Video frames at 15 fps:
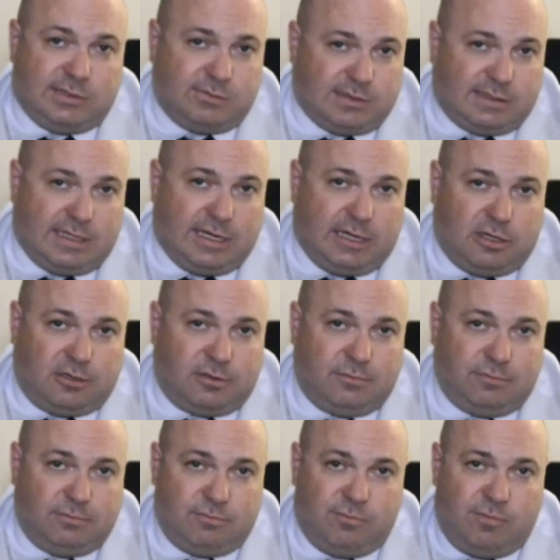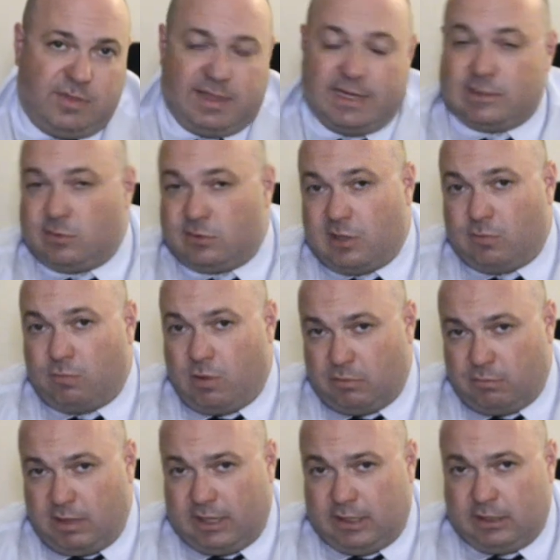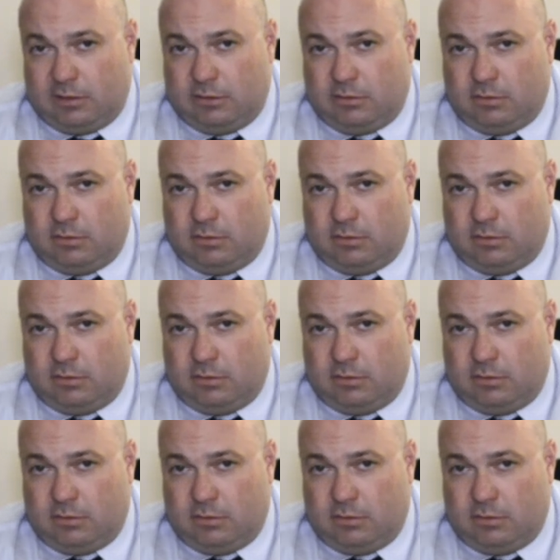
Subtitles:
was there, things were done one way.